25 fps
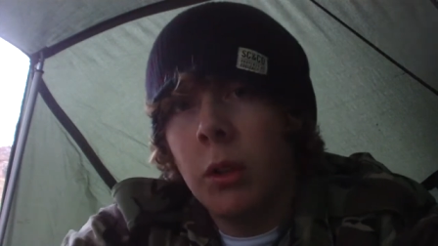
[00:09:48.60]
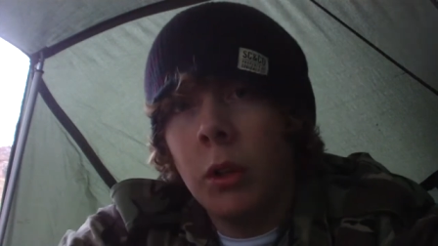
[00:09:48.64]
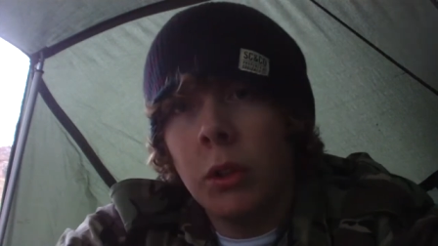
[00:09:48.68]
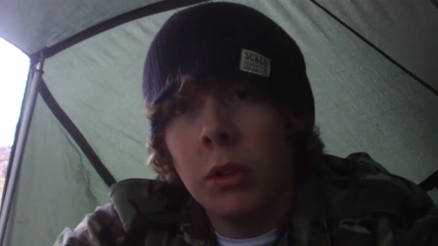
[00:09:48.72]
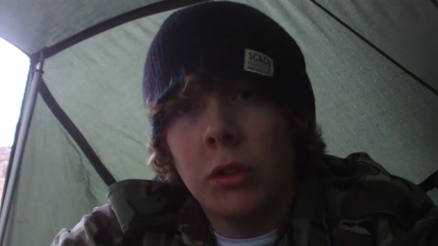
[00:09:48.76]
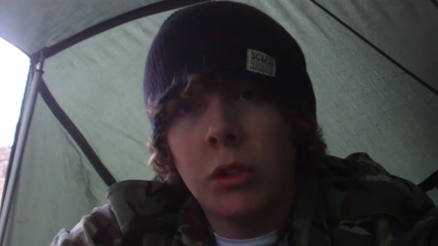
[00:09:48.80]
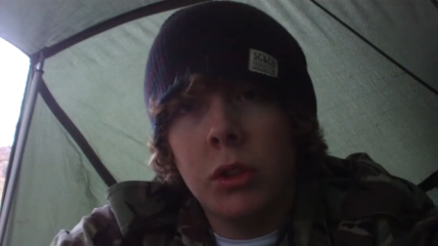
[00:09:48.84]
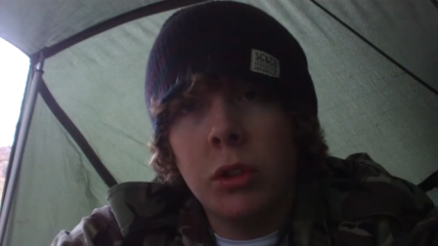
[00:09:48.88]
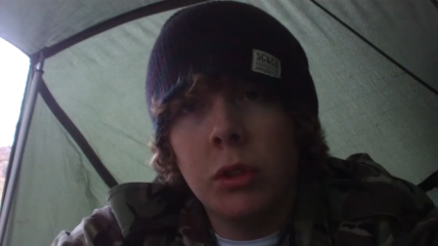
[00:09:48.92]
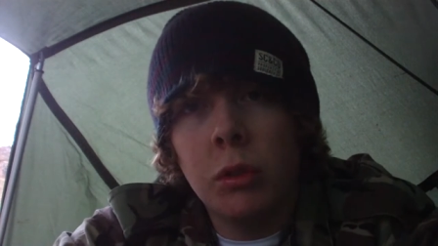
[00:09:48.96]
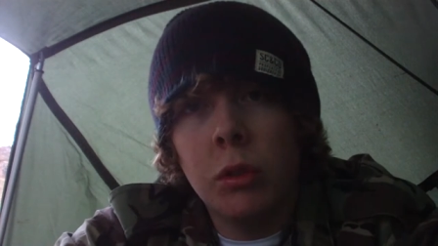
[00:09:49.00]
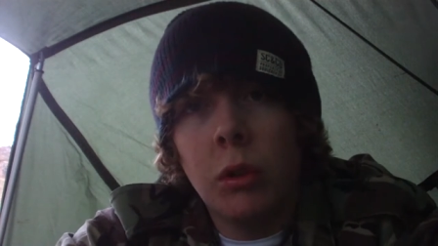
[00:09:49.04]
not
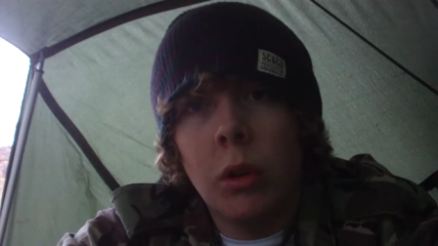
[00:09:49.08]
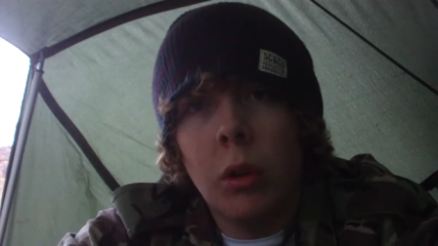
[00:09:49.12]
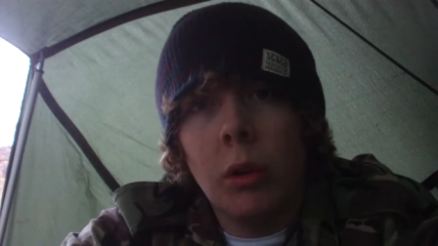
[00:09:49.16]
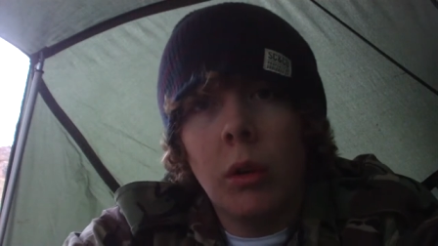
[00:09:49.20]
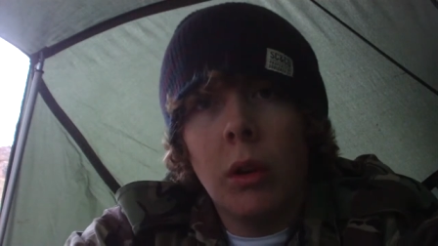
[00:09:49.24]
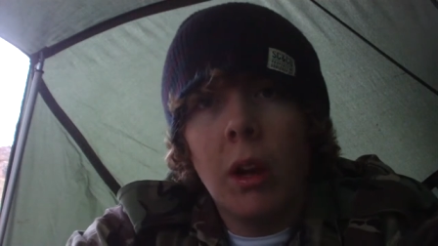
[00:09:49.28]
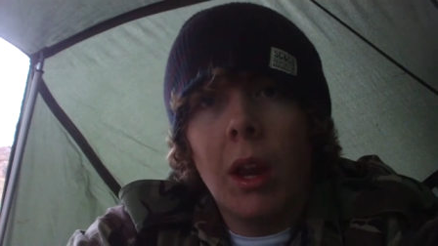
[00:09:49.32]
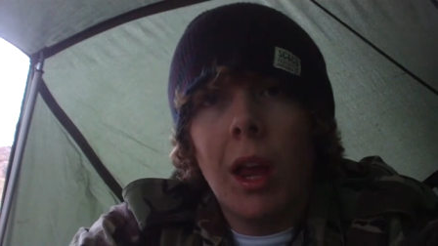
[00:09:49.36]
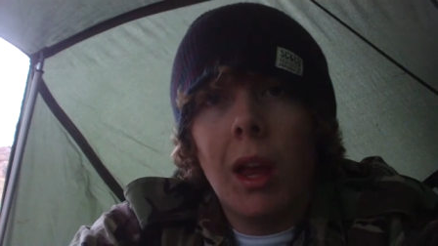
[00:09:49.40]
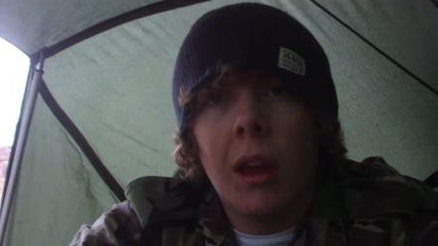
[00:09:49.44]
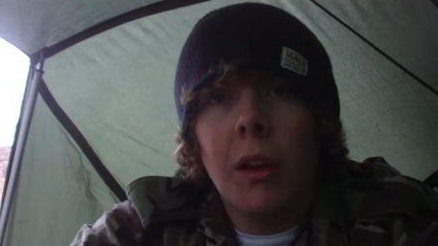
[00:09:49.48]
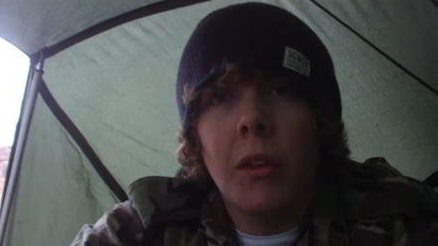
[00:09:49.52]
too
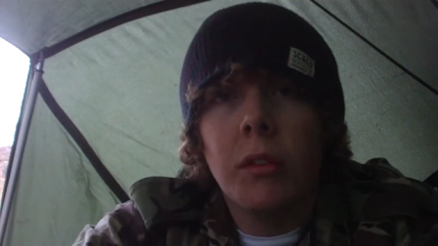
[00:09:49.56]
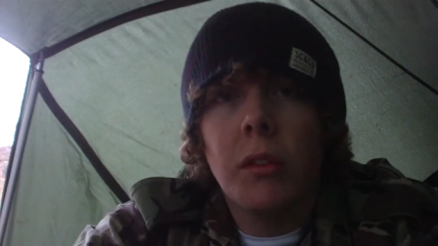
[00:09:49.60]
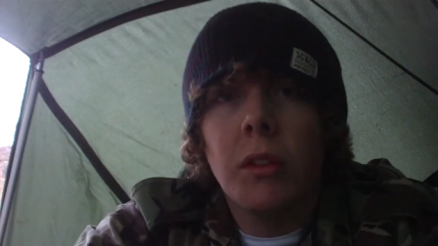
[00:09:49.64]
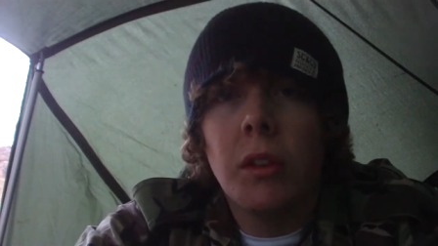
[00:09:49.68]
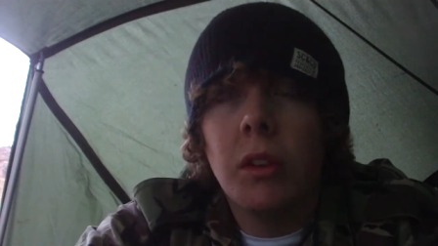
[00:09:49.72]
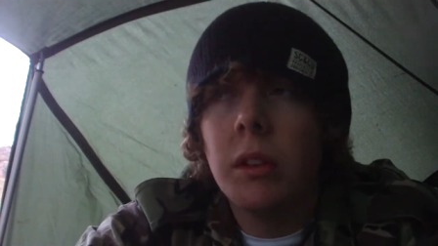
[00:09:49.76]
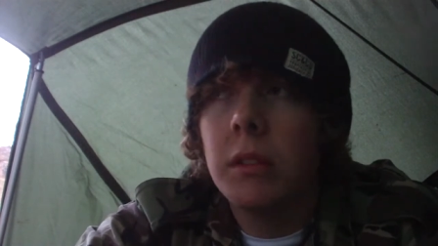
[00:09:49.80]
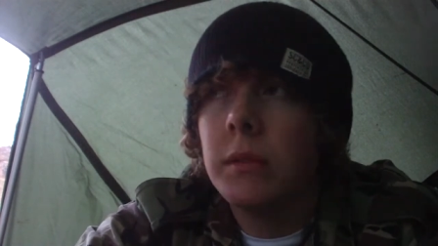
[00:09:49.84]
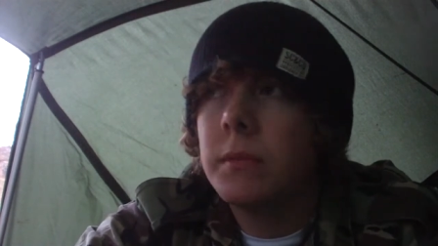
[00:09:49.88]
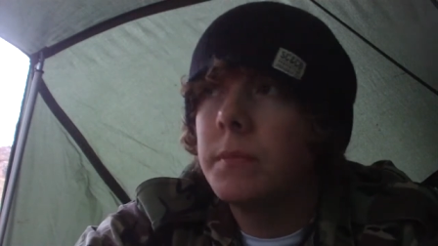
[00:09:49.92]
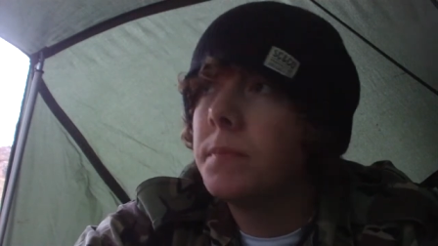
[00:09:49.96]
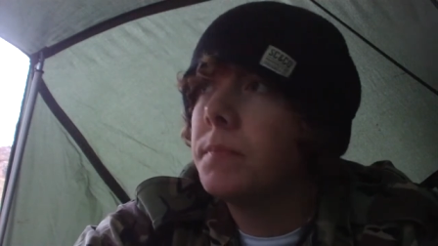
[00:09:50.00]
long
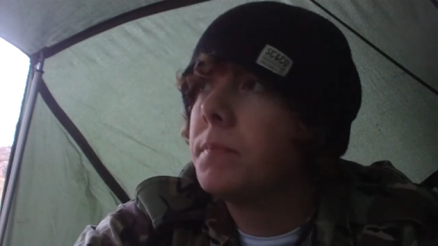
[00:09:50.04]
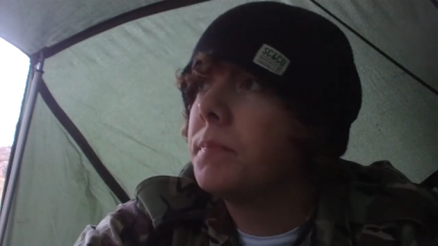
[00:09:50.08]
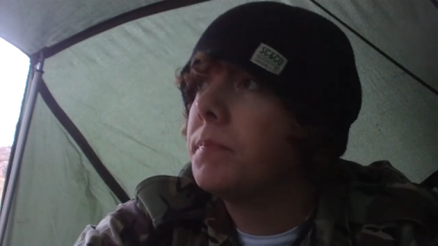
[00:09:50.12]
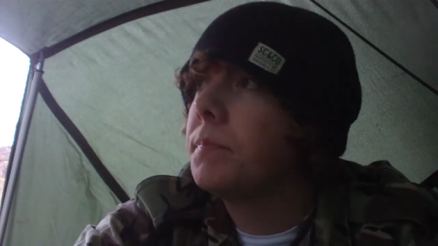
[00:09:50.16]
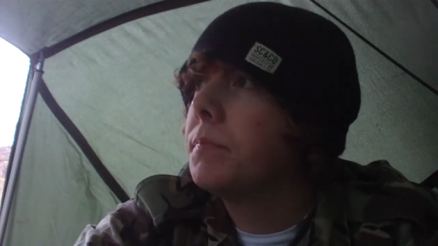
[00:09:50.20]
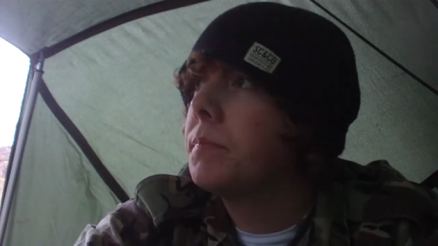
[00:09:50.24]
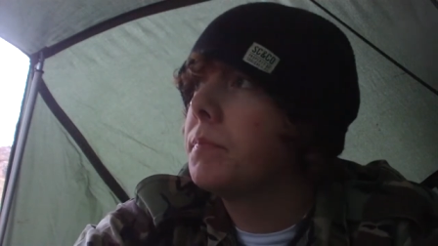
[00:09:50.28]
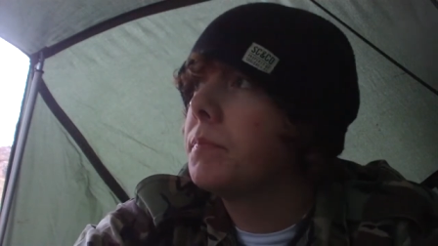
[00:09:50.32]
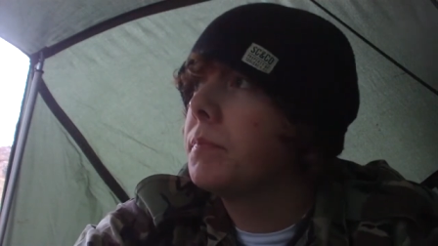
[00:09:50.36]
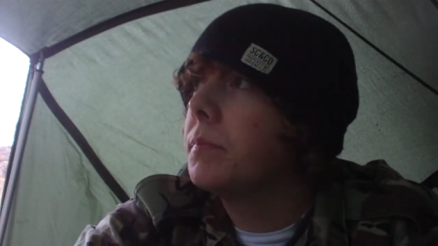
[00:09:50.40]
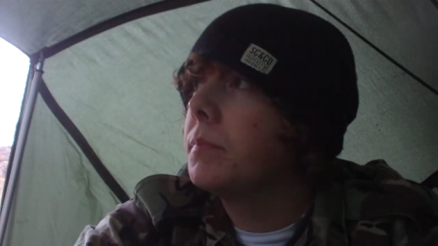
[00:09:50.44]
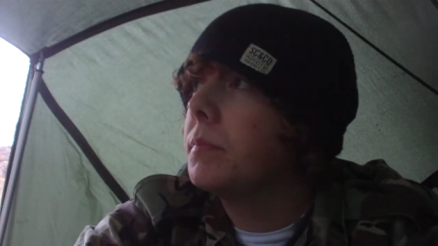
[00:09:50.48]
left,
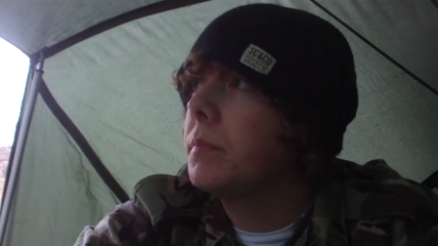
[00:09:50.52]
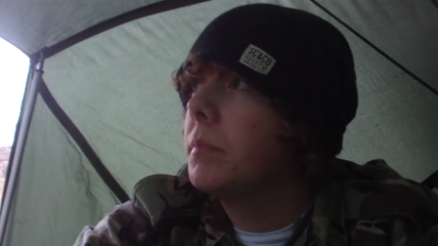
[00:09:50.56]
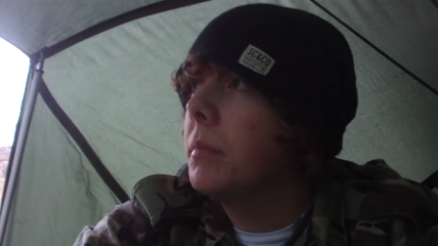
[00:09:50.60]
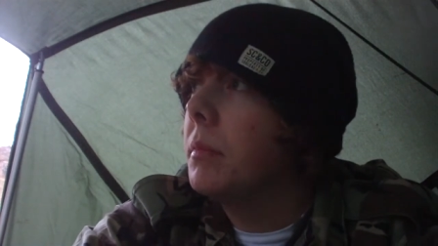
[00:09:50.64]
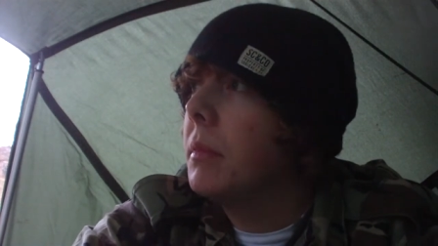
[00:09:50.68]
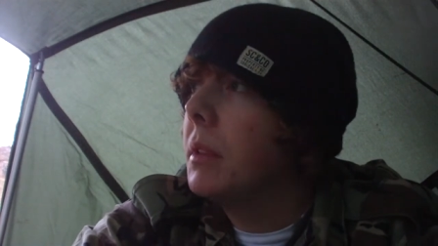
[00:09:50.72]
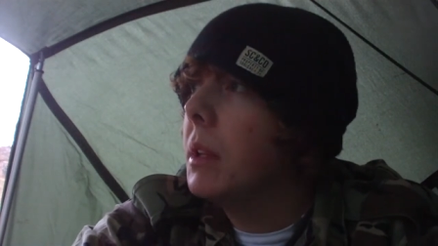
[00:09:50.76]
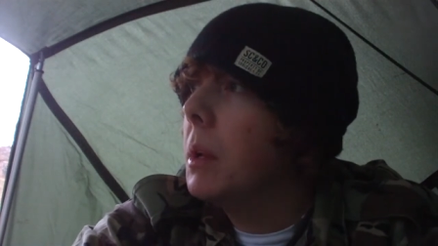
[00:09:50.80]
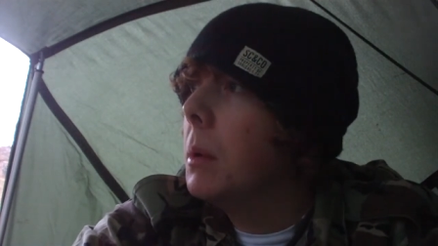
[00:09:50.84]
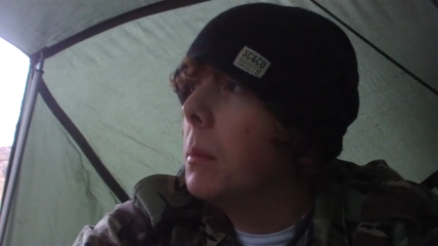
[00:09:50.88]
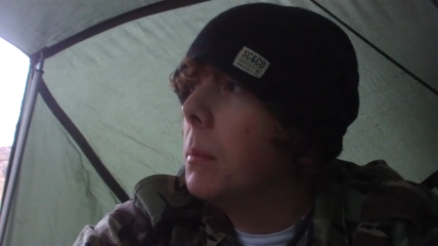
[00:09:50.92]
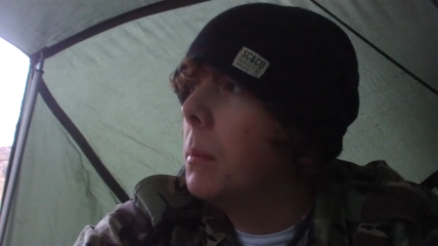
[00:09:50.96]

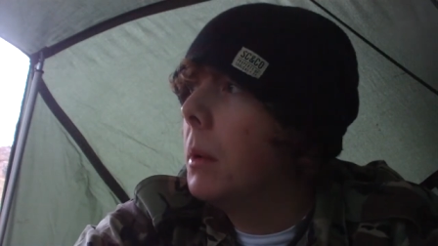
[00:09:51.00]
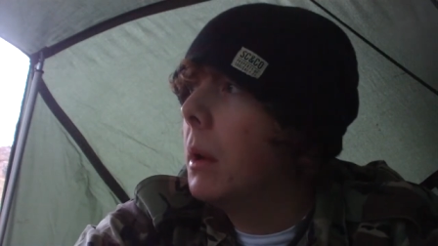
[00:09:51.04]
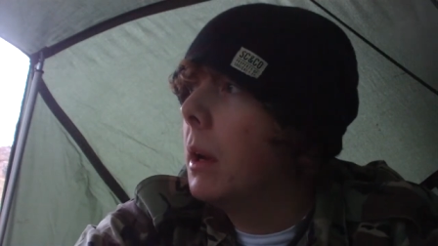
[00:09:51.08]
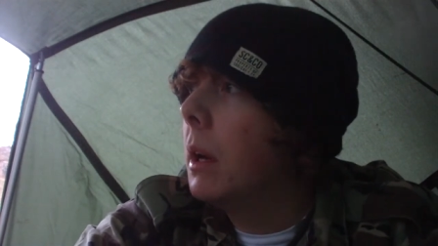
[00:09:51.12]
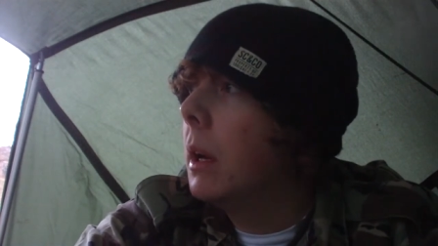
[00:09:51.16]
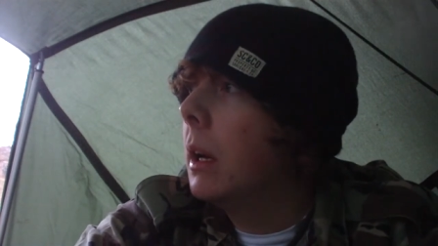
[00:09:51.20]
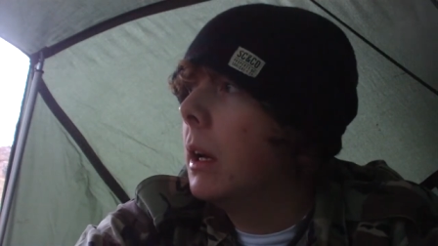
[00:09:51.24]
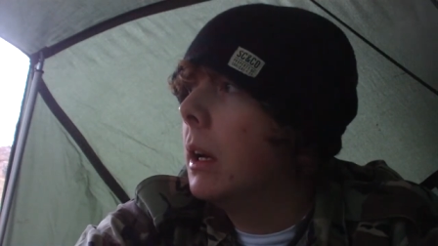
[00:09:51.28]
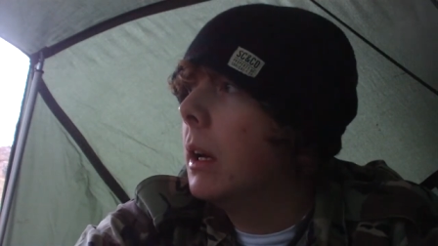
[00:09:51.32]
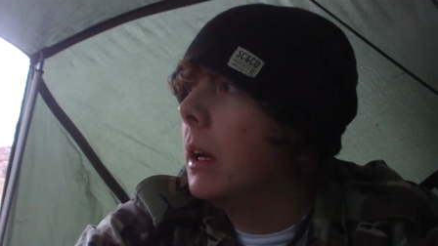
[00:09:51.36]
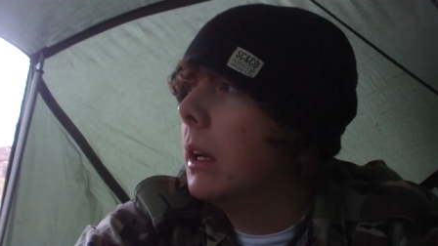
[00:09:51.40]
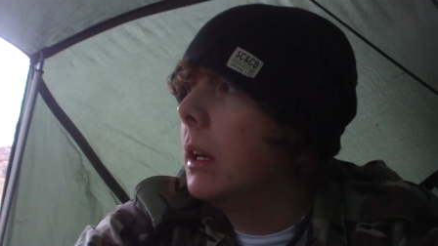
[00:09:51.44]
but
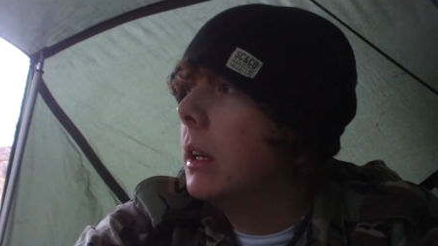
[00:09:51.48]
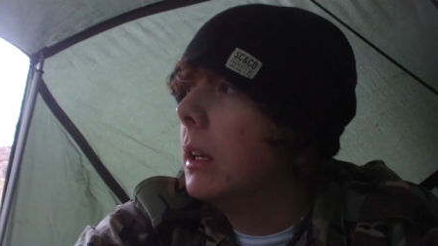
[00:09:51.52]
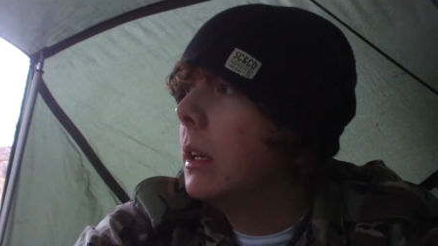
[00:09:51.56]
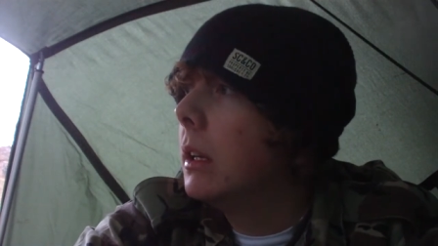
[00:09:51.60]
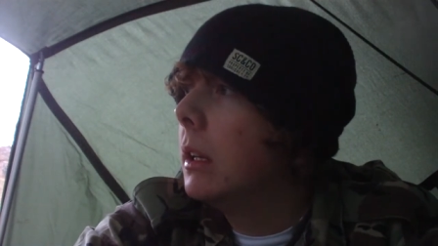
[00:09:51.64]
uh,